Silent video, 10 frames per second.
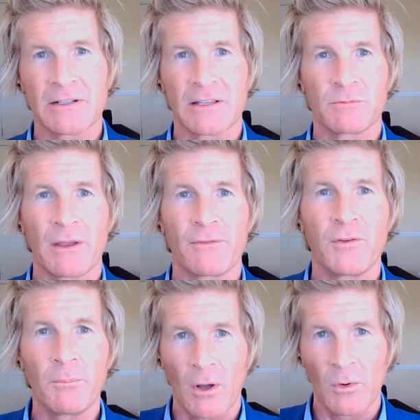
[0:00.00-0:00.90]
into this big
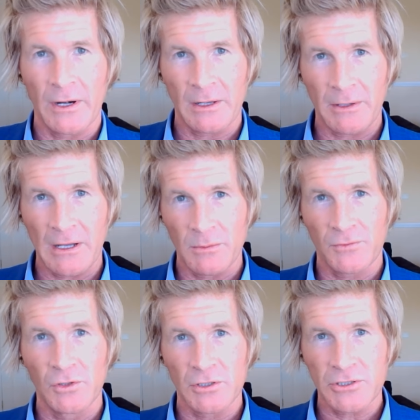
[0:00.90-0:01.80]
football when it becomes
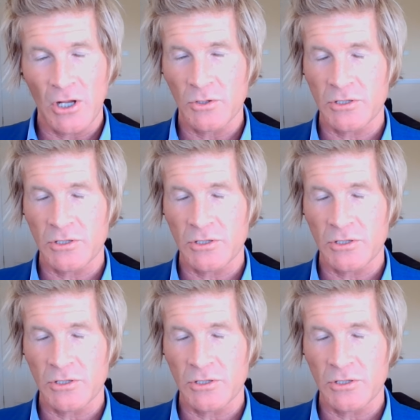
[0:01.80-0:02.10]
full of stones.